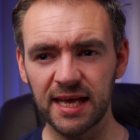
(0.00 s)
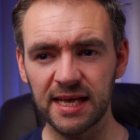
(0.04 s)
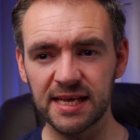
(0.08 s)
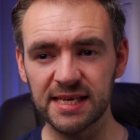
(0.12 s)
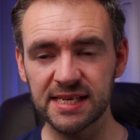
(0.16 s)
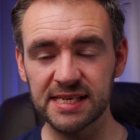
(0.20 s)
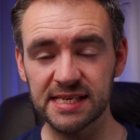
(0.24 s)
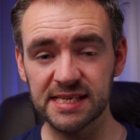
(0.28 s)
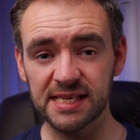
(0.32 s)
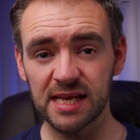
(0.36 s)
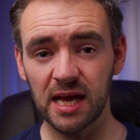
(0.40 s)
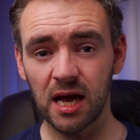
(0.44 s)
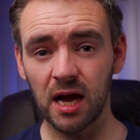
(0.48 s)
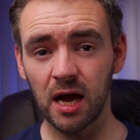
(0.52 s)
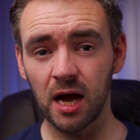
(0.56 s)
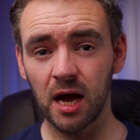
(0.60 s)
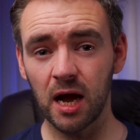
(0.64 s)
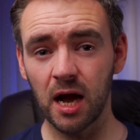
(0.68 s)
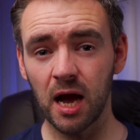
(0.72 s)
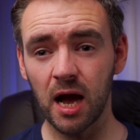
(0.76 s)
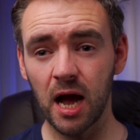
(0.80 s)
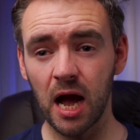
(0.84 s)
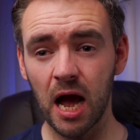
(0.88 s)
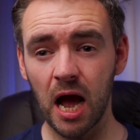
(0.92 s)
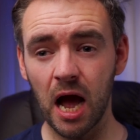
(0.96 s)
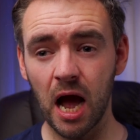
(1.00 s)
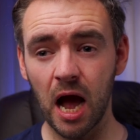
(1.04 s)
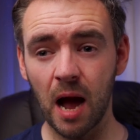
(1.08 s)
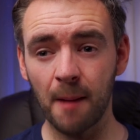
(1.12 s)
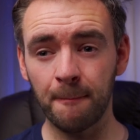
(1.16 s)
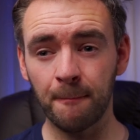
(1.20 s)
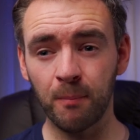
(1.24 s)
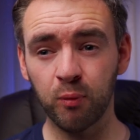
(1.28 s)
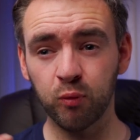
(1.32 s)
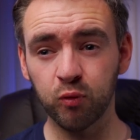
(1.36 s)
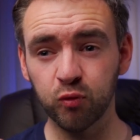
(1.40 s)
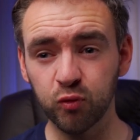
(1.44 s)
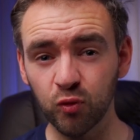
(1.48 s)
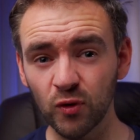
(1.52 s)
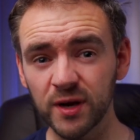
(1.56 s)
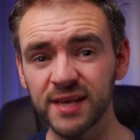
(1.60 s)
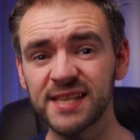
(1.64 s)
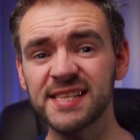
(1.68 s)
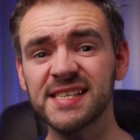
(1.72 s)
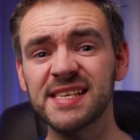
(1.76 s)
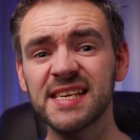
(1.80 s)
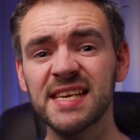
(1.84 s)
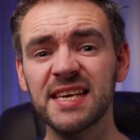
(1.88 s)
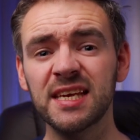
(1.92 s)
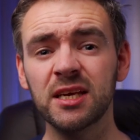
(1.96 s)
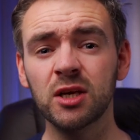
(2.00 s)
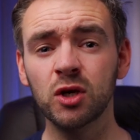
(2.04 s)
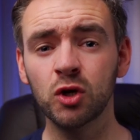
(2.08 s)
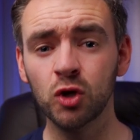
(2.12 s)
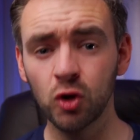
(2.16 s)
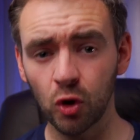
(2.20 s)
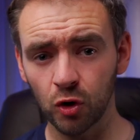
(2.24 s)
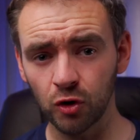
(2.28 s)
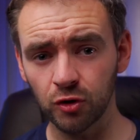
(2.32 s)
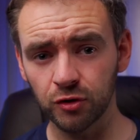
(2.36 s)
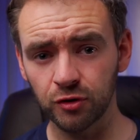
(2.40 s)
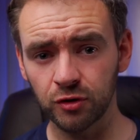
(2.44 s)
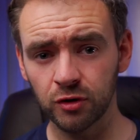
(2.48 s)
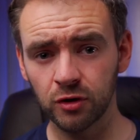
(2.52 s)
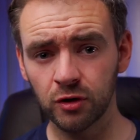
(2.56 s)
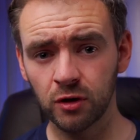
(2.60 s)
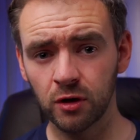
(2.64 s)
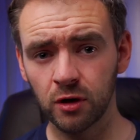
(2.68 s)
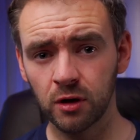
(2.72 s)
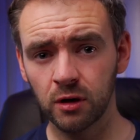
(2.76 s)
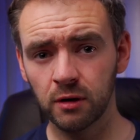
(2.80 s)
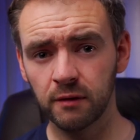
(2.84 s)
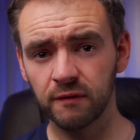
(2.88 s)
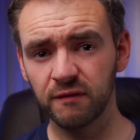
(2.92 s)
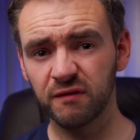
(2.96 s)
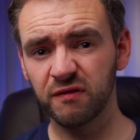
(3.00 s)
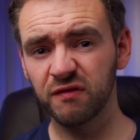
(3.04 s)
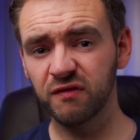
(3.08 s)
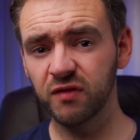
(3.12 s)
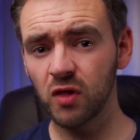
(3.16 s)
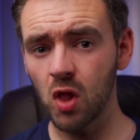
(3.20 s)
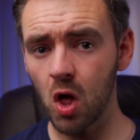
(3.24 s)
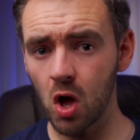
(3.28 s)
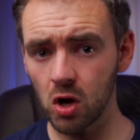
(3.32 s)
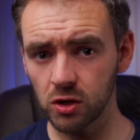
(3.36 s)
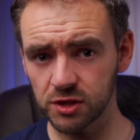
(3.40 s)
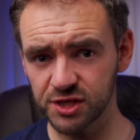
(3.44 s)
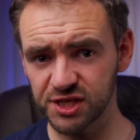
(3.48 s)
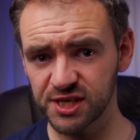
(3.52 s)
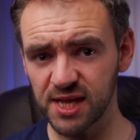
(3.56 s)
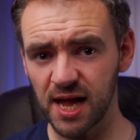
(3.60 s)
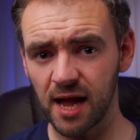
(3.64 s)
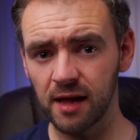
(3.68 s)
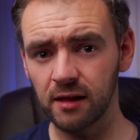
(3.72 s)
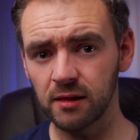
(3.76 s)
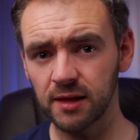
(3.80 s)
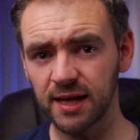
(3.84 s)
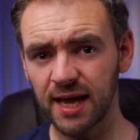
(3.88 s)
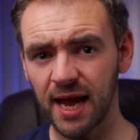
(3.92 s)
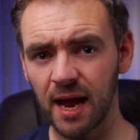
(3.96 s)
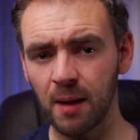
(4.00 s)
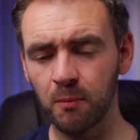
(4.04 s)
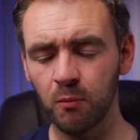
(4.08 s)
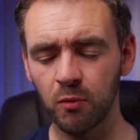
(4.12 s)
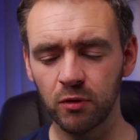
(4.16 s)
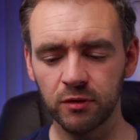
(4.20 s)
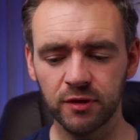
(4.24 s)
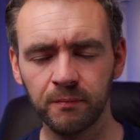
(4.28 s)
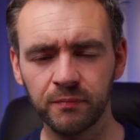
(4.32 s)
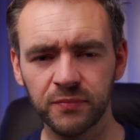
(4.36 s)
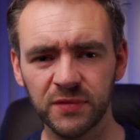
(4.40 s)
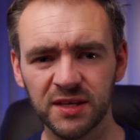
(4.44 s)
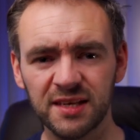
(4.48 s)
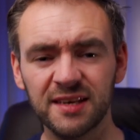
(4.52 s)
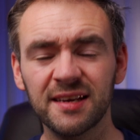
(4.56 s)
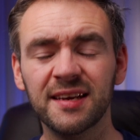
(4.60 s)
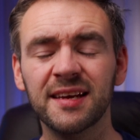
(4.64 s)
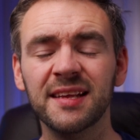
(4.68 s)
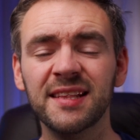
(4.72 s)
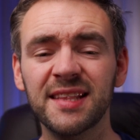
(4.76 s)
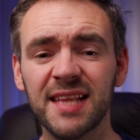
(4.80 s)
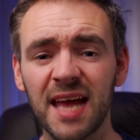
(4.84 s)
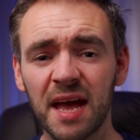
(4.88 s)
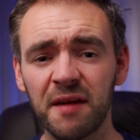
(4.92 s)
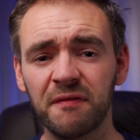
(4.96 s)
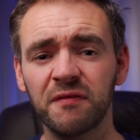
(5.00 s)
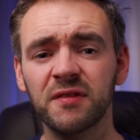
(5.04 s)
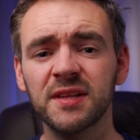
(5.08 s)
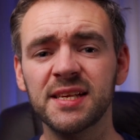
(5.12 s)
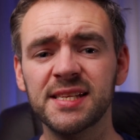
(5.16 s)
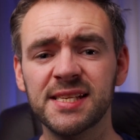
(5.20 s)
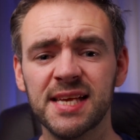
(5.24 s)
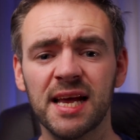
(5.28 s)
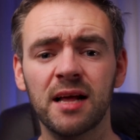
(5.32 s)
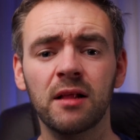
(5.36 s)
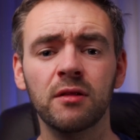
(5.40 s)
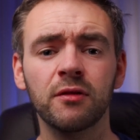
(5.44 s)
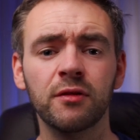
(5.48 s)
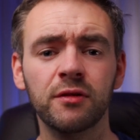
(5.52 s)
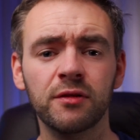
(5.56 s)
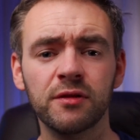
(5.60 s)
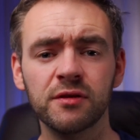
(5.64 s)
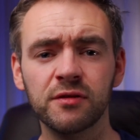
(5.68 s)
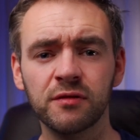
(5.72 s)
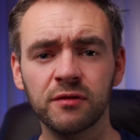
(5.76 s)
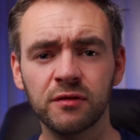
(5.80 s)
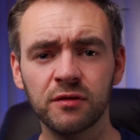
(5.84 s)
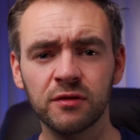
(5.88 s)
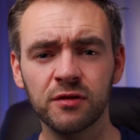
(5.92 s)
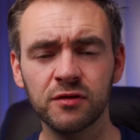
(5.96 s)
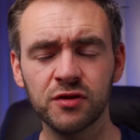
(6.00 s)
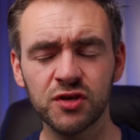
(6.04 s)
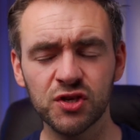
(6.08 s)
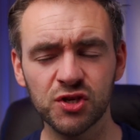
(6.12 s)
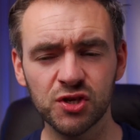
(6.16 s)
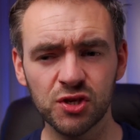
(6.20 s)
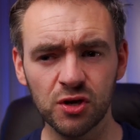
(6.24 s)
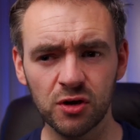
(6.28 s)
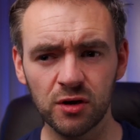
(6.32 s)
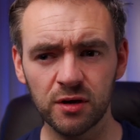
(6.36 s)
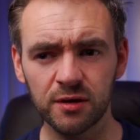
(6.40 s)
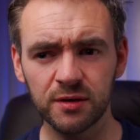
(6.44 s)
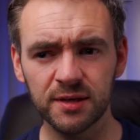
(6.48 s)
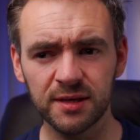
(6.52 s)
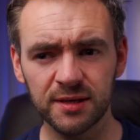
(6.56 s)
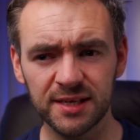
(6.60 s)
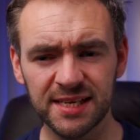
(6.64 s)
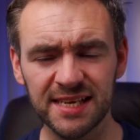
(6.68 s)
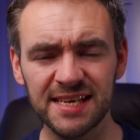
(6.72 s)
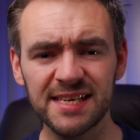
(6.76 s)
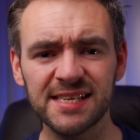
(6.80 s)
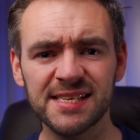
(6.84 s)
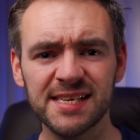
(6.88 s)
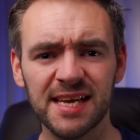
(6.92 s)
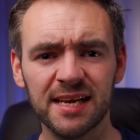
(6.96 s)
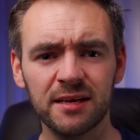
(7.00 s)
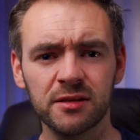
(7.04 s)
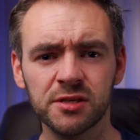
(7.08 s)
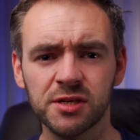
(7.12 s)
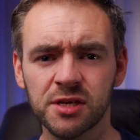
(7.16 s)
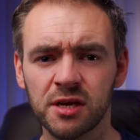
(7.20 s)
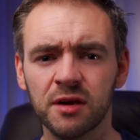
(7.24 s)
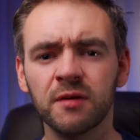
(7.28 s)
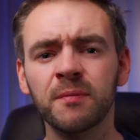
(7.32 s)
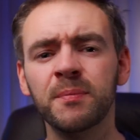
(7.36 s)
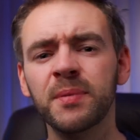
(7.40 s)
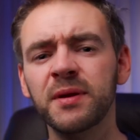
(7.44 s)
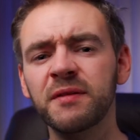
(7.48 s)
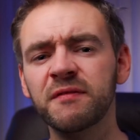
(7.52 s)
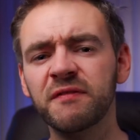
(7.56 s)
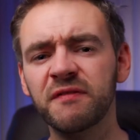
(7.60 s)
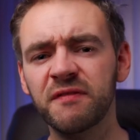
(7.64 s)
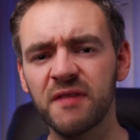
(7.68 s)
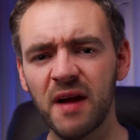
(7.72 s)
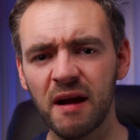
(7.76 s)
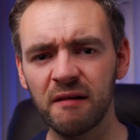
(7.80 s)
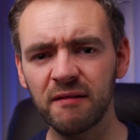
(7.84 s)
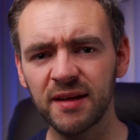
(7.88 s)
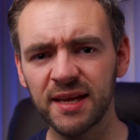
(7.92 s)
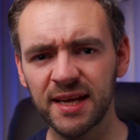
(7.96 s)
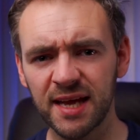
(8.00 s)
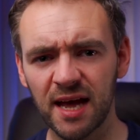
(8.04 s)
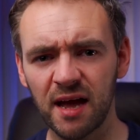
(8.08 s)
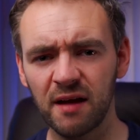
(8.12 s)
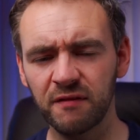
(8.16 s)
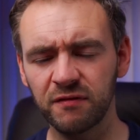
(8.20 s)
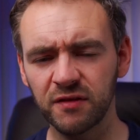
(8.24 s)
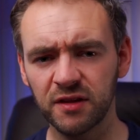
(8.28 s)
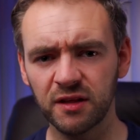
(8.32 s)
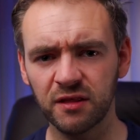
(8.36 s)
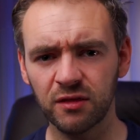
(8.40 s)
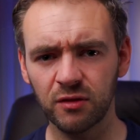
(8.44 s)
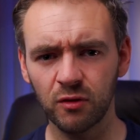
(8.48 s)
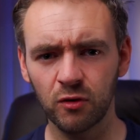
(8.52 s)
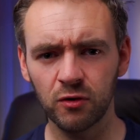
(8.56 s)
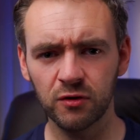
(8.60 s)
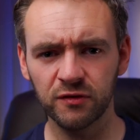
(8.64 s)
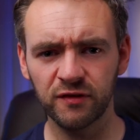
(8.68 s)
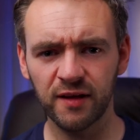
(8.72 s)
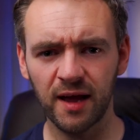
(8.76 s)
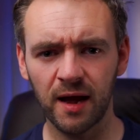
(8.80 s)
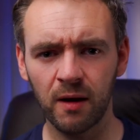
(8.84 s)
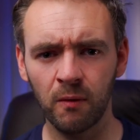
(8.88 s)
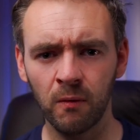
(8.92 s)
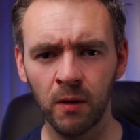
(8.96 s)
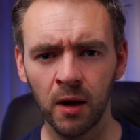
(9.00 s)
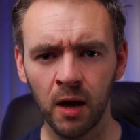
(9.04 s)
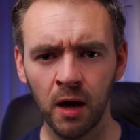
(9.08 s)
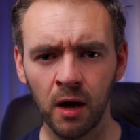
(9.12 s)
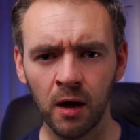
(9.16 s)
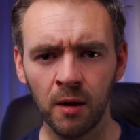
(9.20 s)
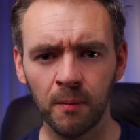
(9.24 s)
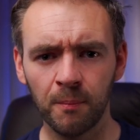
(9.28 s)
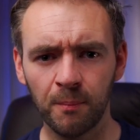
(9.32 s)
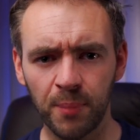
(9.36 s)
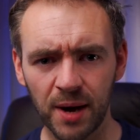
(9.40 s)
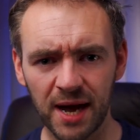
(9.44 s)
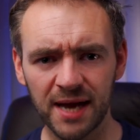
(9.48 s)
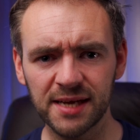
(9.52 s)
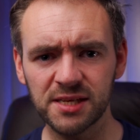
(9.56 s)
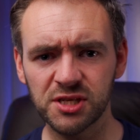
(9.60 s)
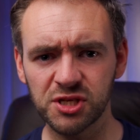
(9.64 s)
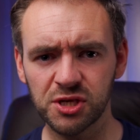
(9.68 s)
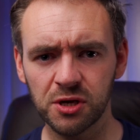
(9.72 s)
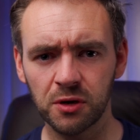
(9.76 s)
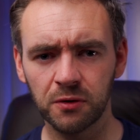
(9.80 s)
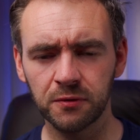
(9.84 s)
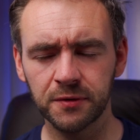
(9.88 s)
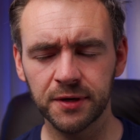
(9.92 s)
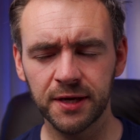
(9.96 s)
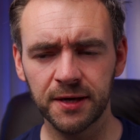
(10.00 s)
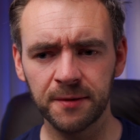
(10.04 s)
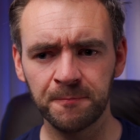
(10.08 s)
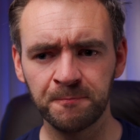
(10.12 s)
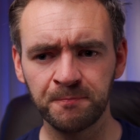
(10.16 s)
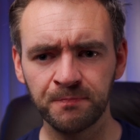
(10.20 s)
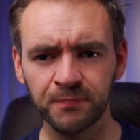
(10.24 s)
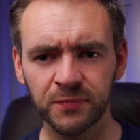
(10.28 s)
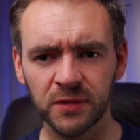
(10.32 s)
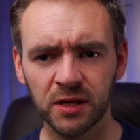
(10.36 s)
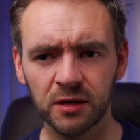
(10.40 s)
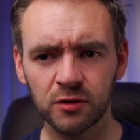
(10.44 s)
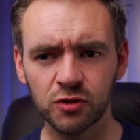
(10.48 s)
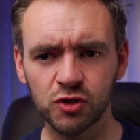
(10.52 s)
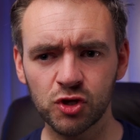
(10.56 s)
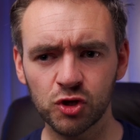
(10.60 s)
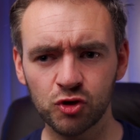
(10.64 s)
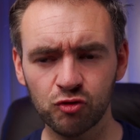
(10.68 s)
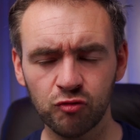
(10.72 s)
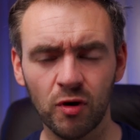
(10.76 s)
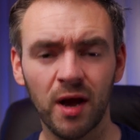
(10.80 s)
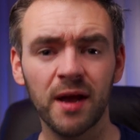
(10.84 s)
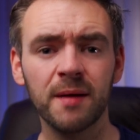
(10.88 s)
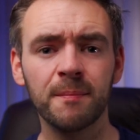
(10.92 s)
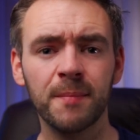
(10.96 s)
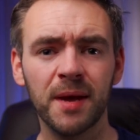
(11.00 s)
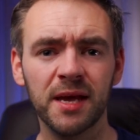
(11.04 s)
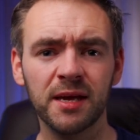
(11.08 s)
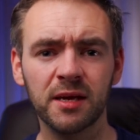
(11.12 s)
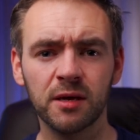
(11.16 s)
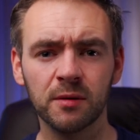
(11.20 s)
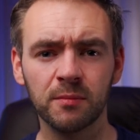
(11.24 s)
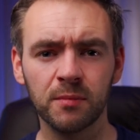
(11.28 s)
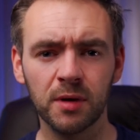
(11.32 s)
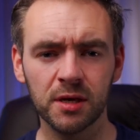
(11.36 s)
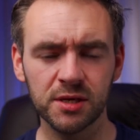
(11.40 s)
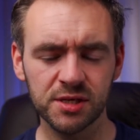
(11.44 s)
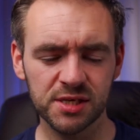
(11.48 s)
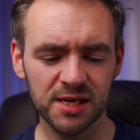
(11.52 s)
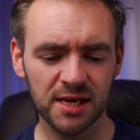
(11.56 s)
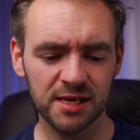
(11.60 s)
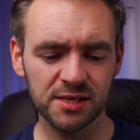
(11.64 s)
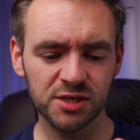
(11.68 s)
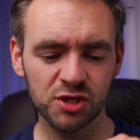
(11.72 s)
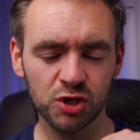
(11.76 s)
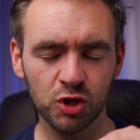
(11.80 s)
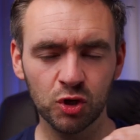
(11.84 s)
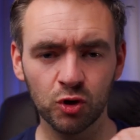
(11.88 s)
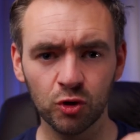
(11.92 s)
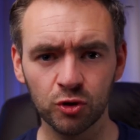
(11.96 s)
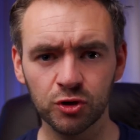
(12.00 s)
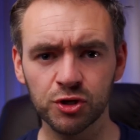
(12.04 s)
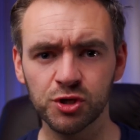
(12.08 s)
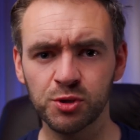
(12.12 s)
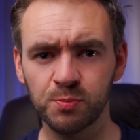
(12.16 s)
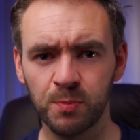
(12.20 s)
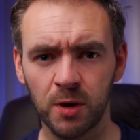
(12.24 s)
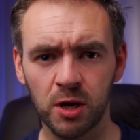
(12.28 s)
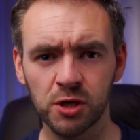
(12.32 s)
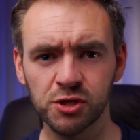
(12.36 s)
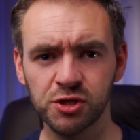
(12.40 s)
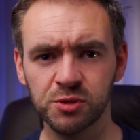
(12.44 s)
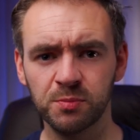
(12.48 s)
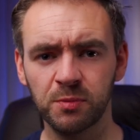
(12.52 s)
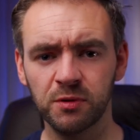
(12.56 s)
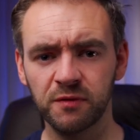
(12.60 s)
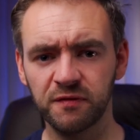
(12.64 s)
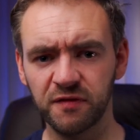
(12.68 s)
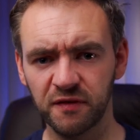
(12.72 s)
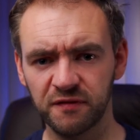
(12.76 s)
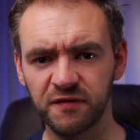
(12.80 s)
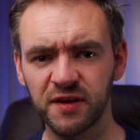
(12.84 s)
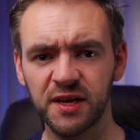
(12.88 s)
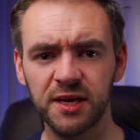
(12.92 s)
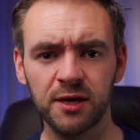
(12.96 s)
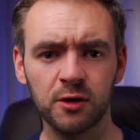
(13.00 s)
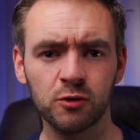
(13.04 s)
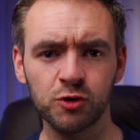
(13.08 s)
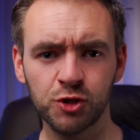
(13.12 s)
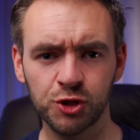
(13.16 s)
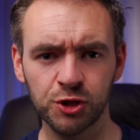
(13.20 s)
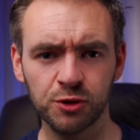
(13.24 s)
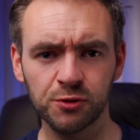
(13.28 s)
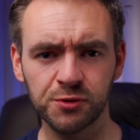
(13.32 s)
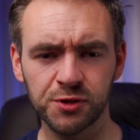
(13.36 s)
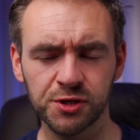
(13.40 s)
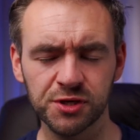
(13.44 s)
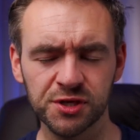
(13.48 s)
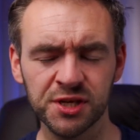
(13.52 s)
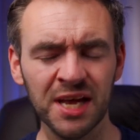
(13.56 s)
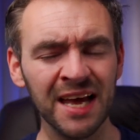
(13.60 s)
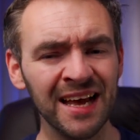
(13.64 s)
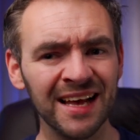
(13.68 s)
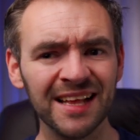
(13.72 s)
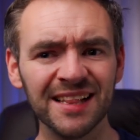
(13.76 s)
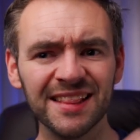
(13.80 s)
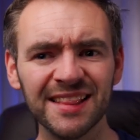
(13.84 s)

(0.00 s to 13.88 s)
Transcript: is a pretty good vlog style camera. You can definitely tell that there's certain details that have been very carefully thought out by Sony to try and make them as good as possible for video shooters.